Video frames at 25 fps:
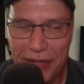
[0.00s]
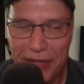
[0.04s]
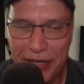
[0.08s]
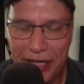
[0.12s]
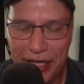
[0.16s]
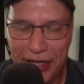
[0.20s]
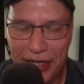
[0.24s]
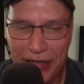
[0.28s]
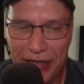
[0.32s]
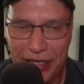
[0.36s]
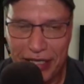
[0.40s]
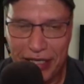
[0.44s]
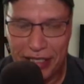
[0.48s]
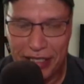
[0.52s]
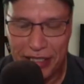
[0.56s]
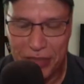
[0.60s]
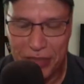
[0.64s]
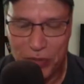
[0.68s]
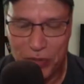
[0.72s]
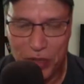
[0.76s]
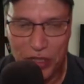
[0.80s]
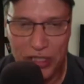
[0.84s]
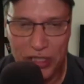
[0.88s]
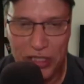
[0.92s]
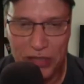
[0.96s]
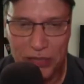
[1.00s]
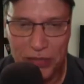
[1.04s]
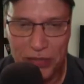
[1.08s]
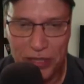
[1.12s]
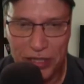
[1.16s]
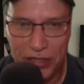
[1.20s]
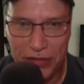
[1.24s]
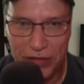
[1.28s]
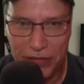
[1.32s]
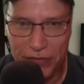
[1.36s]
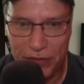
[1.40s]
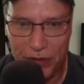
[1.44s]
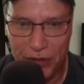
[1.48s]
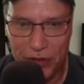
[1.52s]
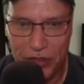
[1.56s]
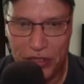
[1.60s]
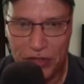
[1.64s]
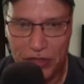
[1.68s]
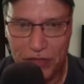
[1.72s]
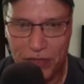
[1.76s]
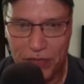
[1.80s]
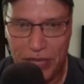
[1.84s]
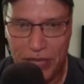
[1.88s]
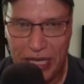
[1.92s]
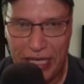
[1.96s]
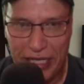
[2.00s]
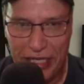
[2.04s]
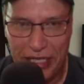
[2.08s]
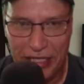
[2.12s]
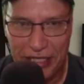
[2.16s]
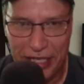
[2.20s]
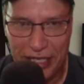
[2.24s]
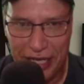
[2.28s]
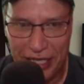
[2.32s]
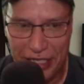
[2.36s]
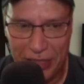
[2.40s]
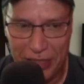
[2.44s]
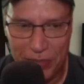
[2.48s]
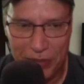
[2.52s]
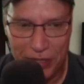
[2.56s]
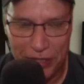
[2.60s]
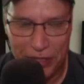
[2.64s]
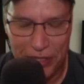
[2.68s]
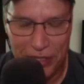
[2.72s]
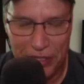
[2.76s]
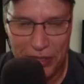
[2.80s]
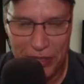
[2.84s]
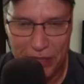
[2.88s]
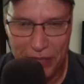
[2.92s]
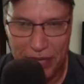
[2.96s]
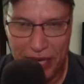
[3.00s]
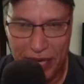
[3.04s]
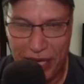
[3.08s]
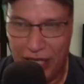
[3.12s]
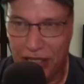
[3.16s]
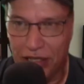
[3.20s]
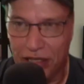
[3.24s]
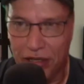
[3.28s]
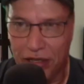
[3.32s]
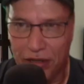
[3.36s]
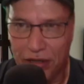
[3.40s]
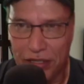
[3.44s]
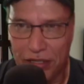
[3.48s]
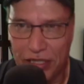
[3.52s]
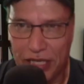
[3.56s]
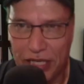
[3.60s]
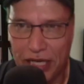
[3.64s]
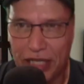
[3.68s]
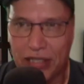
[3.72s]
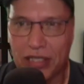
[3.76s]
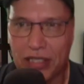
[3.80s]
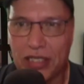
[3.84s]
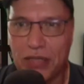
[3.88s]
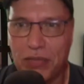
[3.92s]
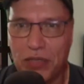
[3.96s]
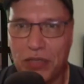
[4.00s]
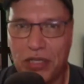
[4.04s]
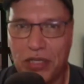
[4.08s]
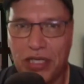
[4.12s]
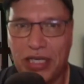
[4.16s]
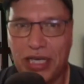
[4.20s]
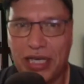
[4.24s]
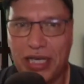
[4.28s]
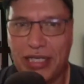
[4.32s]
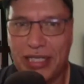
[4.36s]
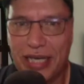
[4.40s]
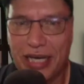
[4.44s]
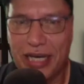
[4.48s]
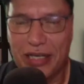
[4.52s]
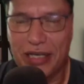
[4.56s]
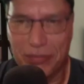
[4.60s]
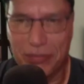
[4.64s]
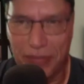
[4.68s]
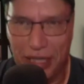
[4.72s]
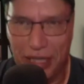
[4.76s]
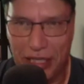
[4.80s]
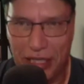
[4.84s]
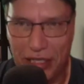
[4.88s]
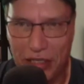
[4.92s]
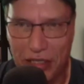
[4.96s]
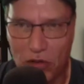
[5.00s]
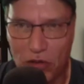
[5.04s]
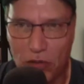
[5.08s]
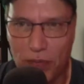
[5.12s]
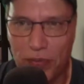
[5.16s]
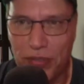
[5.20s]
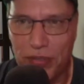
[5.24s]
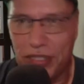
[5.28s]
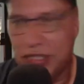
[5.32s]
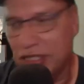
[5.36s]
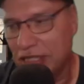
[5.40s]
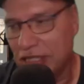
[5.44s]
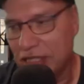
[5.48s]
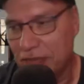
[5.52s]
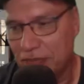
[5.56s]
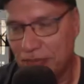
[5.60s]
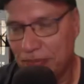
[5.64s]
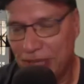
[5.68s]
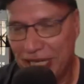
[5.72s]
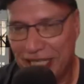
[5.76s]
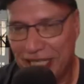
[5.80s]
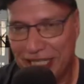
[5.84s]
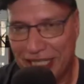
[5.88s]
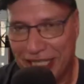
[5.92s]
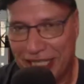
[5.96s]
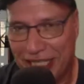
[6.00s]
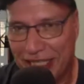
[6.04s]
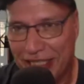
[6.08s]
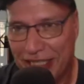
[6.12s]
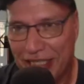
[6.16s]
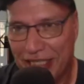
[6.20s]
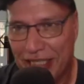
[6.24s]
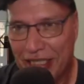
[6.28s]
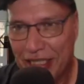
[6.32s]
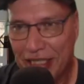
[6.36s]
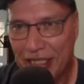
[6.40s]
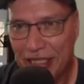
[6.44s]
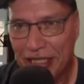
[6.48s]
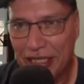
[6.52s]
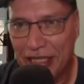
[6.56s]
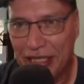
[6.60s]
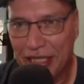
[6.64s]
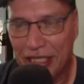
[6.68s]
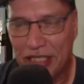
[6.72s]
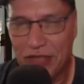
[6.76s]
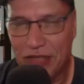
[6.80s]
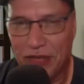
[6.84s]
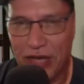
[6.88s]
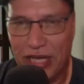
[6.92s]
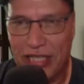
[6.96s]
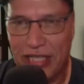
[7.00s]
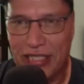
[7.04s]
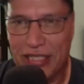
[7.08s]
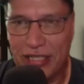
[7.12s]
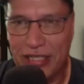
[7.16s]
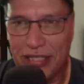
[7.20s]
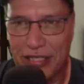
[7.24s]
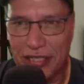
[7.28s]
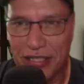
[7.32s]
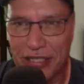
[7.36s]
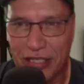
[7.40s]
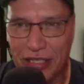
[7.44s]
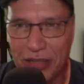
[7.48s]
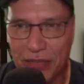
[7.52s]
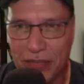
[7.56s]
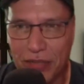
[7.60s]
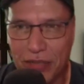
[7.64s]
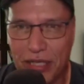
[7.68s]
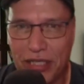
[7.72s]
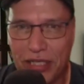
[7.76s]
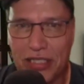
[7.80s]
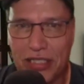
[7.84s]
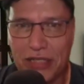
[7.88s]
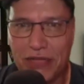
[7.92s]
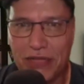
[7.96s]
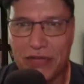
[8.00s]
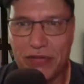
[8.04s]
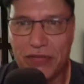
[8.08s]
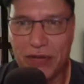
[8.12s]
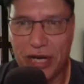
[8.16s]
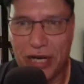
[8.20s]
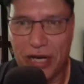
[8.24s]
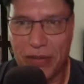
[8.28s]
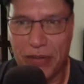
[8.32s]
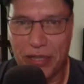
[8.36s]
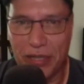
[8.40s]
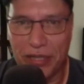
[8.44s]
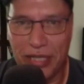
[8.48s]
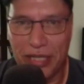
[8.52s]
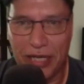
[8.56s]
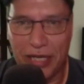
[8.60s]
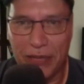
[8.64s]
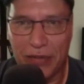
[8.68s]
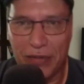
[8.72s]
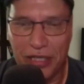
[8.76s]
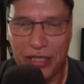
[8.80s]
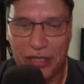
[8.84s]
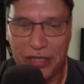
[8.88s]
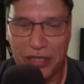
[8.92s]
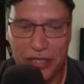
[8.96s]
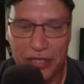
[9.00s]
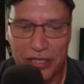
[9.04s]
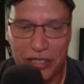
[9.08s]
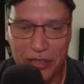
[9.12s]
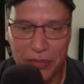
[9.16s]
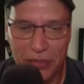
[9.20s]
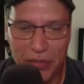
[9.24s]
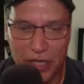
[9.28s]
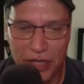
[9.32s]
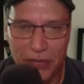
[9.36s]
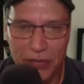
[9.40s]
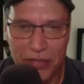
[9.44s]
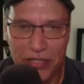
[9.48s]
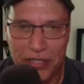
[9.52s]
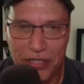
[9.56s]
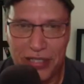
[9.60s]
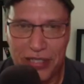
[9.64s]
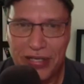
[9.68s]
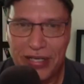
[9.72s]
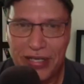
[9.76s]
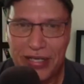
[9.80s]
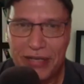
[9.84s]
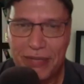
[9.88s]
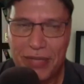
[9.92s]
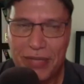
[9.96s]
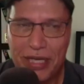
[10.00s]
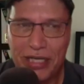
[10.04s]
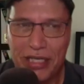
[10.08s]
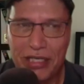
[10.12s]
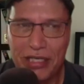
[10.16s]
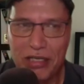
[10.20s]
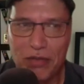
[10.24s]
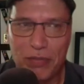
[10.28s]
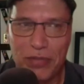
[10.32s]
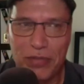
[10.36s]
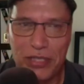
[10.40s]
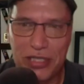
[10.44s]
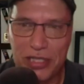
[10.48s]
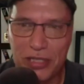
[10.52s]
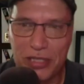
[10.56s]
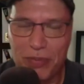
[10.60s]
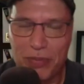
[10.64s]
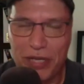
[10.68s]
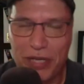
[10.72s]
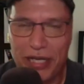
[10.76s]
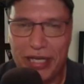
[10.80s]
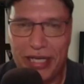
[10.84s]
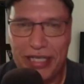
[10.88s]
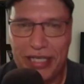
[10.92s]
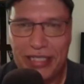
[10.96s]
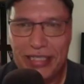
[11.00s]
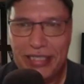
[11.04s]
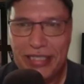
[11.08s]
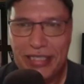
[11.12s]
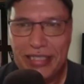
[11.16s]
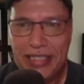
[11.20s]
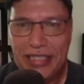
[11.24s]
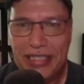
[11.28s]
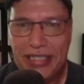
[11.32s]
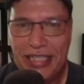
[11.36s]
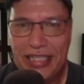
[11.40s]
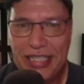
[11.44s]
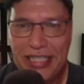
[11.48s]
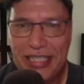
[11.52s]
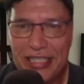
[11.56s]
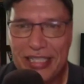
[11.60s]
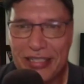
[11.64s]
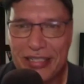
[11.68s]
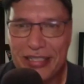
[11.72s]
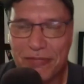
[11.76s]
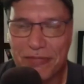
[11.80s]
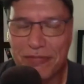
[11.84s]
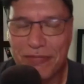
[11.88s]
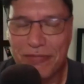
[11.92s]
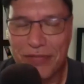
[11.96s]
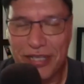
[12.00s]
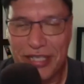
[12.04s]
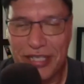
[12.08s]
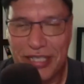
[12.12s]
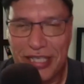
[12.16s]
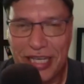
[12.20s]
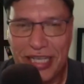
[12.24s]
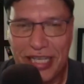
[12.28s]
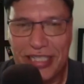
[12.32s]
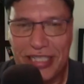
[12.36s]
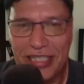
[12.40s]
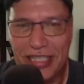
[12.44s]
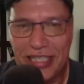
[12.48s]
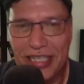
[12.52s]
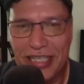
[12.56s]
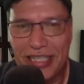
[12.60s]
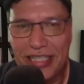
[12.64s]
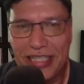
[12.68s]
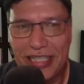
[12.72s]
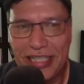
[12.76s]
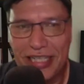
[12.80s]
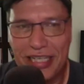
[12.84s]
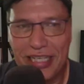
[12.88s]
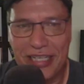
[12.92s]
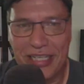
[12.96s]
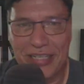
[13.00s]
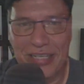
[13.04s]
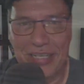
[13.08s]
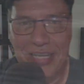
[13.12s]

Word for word: And I think it's possibly the first of many chats because the man knows how to communicate, how to make your business better. And let's face it, in a competitive environment like we live in at the moment, making your business better is a fantastic idea.